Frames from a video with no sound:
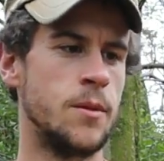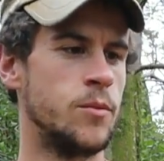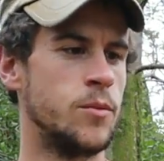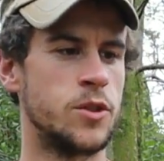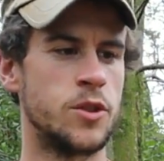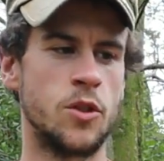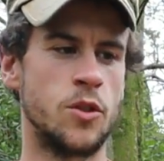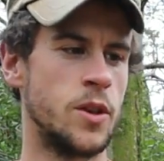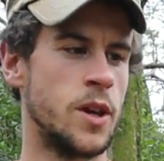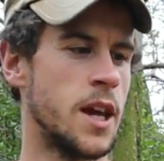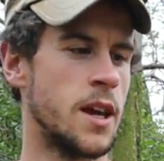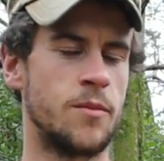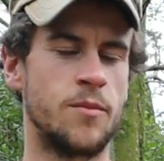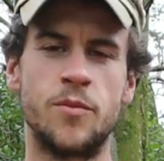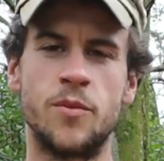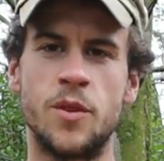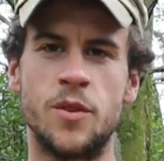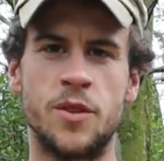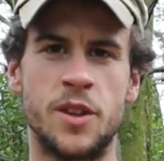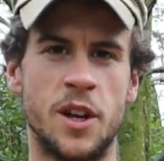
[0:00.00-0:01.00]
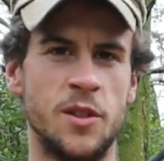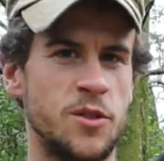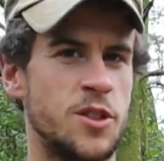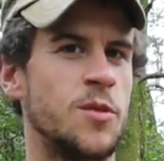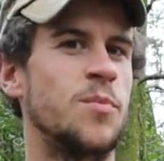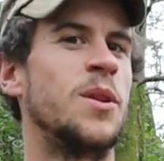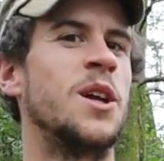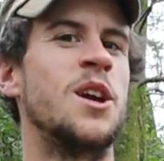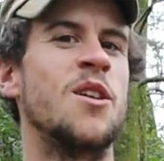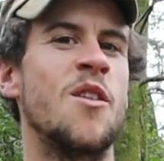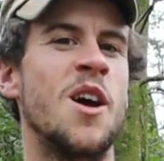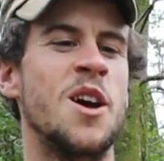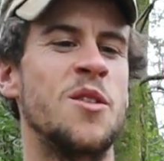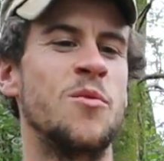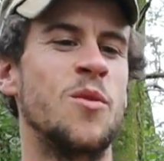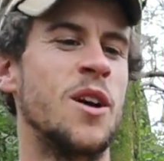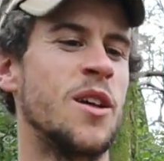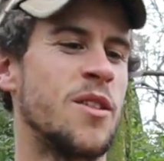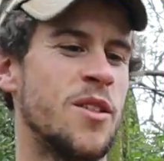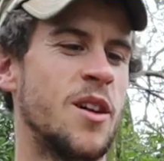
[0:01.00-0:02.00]
So yeah, tons to play around
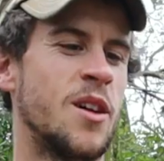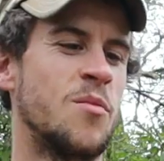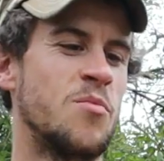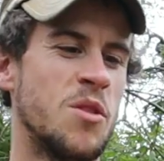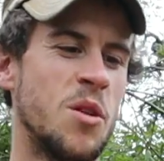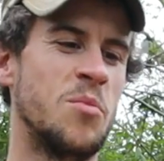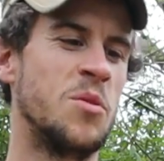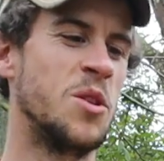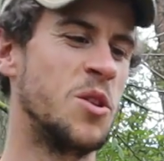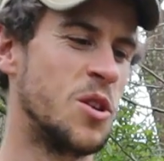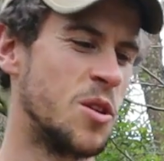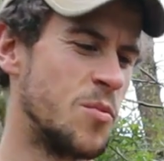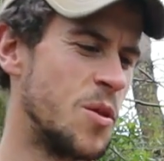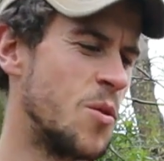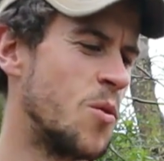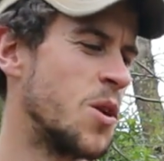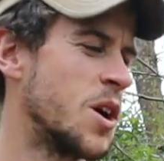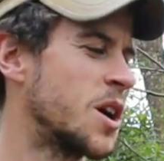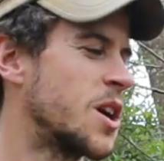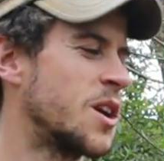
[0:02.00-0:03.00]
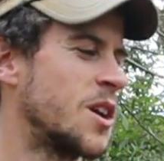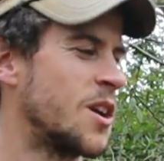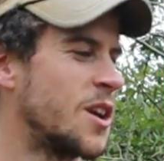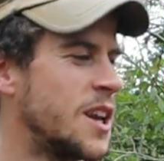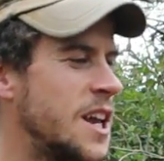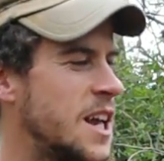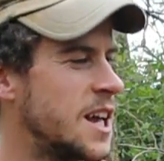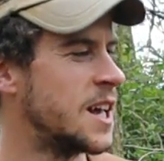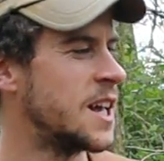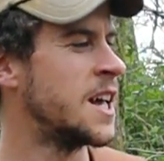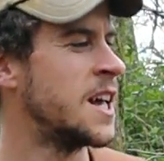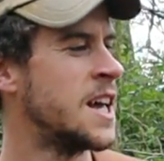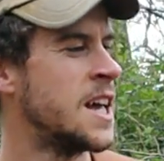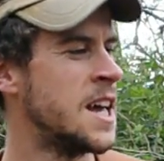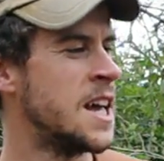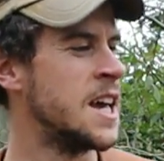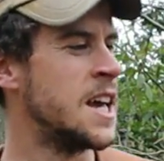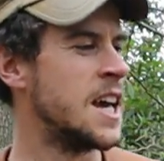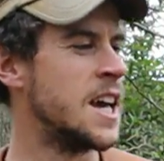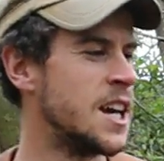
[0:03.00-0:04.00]
with. I'm probably going to be working on it,
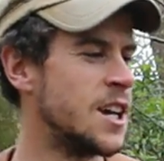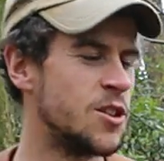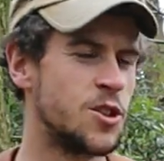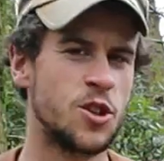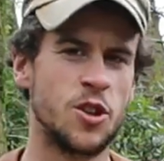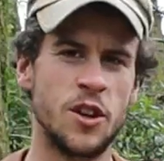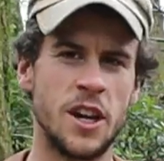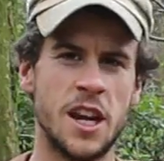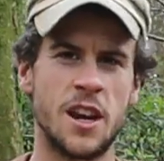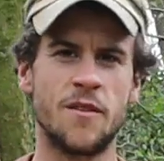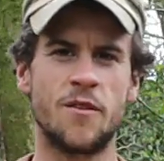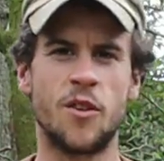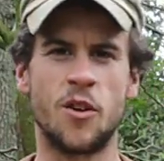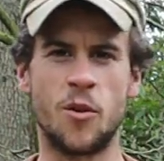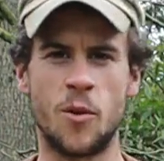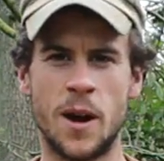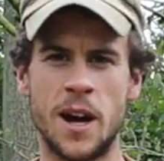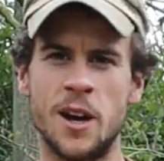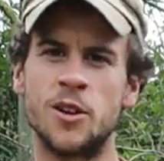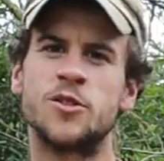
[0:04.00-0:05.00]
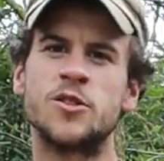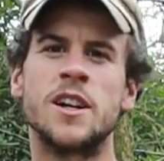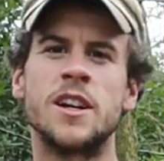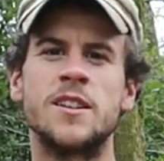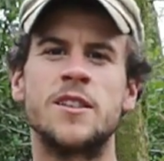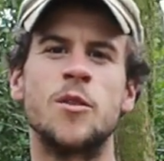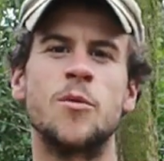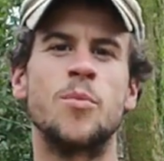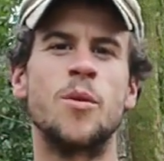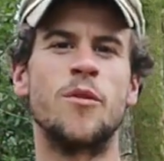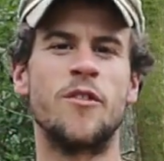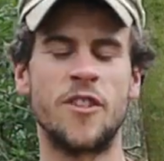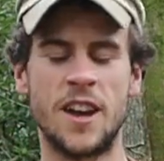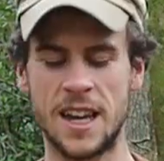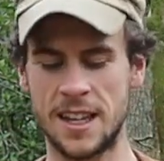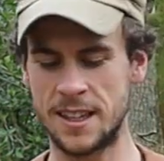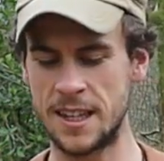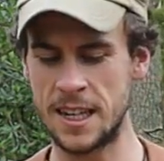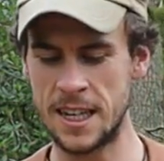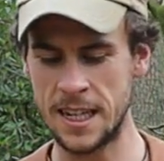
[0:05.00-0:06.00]
tuning it for a while, trying to
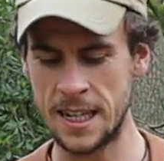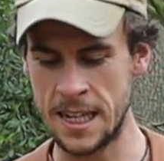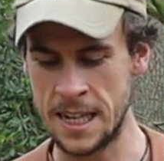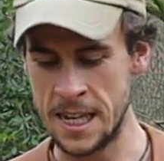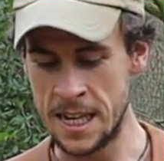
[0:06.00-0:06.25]
perfect it.